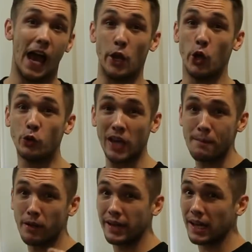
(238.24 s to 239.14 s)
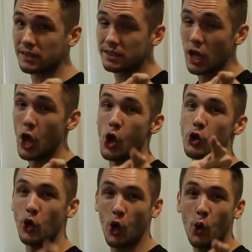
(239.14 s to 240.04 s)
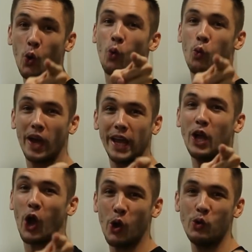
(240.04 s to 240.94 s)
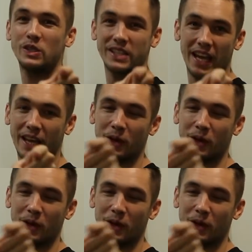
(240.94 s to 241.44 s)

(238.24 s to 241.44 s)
And who came out next? No Way Jose.